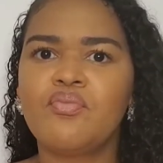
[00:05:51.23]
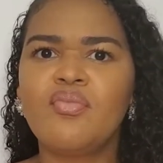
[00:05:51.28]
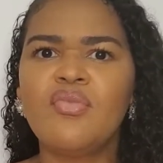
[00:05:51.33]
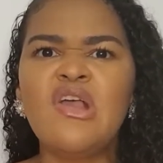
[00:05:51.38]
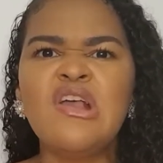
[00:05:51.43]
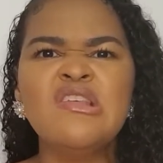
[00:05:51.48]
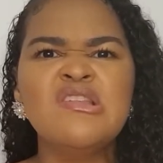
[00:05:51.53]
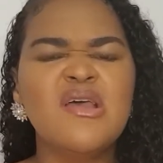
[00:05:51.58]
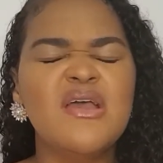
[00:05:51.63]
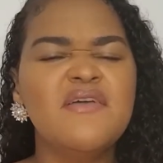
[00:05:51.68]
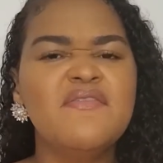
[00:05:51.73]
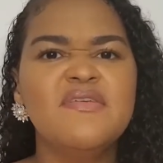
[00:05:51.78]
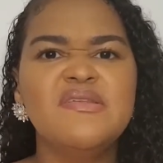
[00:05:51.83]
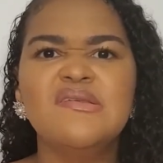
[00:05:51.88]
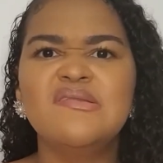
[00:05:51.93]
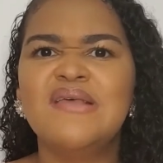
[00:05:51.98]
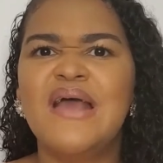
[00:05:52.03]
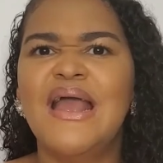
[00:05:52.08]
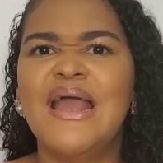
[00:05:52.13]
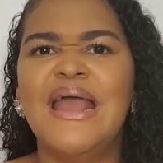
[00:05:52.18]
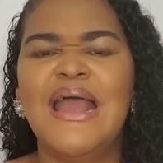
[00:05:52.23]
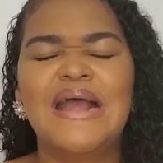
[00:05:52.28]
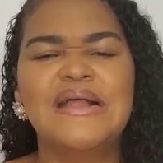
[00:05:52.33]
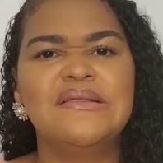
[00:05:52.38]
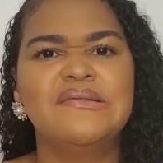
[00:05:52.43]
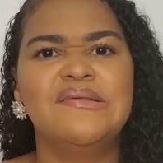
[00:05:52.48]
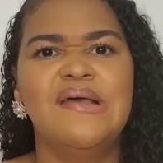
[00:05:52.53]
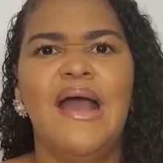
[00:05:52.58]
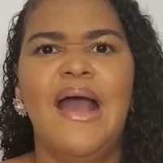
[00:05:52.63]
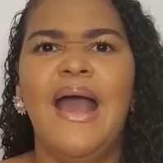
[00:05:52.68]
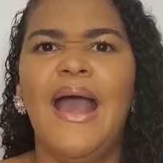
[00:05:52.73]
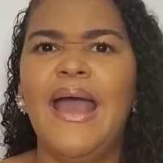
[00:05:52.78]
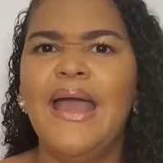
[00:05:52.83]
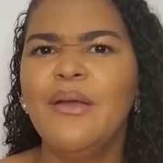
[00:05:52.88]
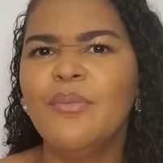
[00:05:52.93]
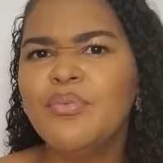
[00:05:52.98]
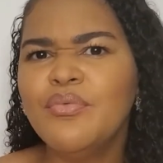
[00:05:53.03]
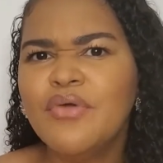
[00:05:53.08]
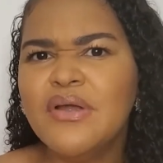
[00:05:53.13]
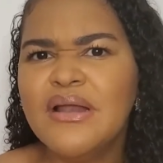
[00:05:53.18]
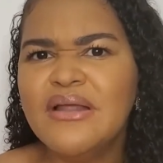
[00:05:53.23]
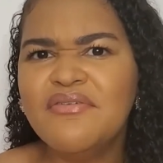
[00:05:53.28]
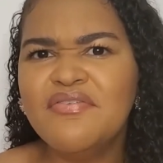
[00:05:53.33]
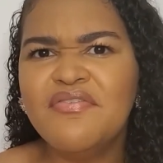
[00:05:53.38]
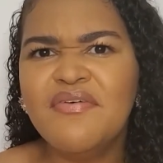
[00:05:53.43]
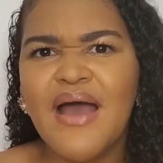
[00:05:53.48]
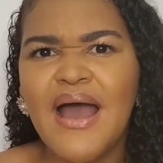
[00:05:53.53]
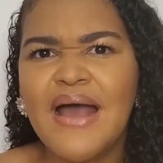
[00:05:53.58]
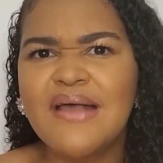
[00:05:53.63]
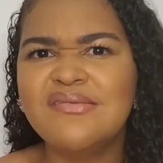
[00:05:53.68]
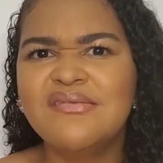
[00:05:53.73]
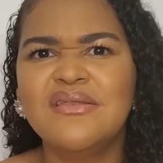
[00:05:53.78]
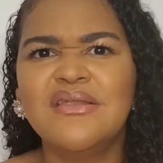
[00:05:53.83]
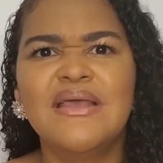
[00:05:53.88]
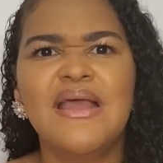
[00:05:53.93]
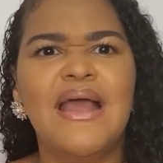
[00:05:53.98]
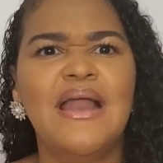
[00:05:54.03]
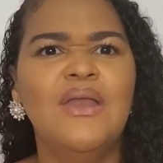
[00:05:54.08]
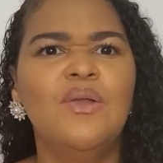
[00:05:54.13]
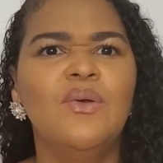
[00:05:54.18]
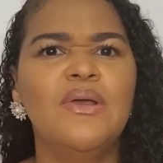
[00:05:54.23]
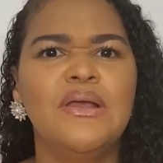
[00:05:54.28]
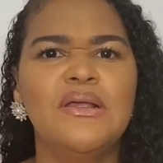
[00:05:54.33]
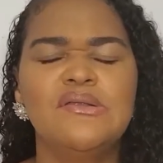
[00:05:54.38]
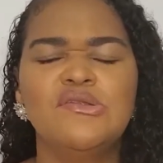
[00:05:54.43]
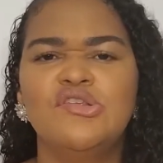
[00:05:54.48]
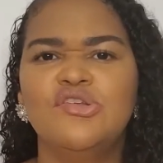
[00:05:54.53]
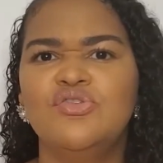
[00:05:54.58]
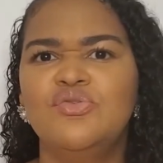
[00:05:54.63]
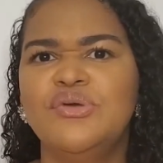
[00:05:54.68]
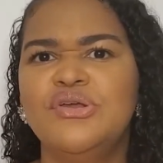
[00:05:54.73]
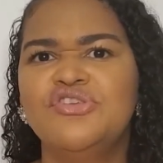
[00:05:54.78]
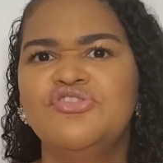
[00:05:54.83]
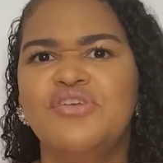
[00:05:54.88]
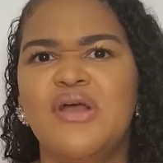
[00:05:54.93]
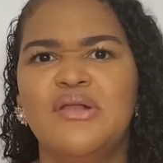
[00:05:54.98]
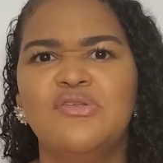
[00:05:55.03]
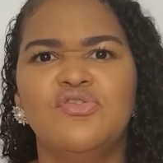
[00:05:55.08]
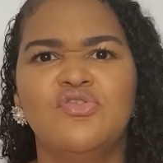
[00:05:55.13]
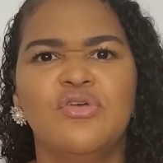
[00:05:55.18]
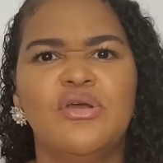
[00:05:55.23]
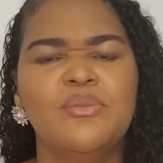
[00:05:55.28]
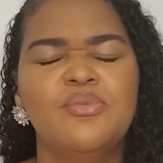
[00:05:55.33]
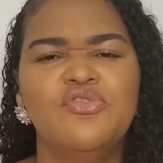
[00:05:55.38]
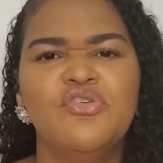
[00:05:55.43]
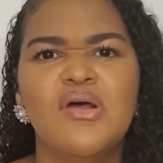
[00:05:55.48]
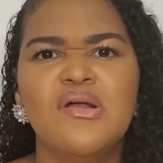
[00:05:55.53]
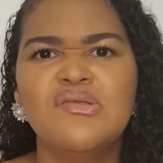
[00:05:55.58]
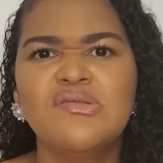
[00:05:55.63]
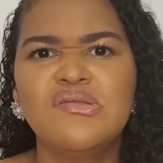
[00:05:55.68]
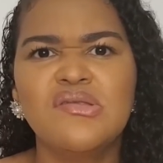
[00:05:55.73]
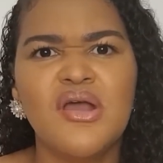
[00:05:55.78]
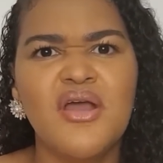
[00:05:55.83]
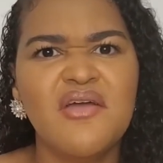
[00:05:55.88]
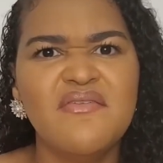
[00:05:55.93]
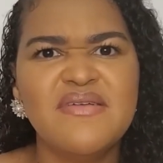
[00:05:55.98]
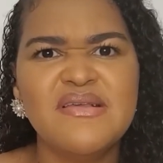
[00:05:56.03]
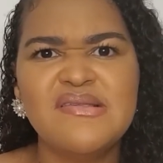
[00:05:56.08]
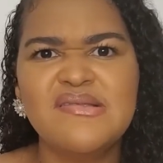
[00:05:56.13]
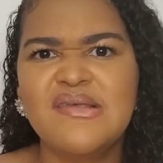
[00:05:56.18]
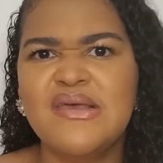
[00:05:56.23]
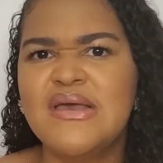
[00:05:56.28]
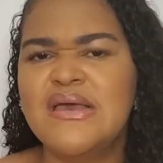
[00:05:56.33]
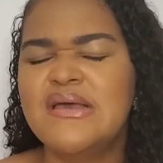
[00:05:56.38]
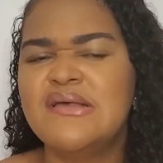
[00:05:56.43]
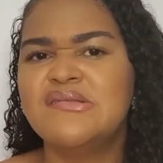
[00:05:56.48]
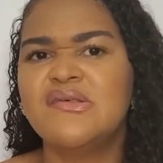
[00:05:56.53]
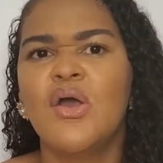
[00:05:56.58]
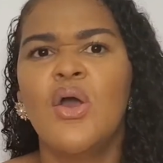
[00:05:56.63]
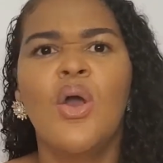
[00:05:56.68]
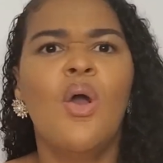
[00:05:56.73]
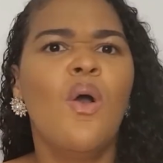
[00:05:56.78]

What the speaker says: So if it is that you can type really fast, and you can look into doing transcription services,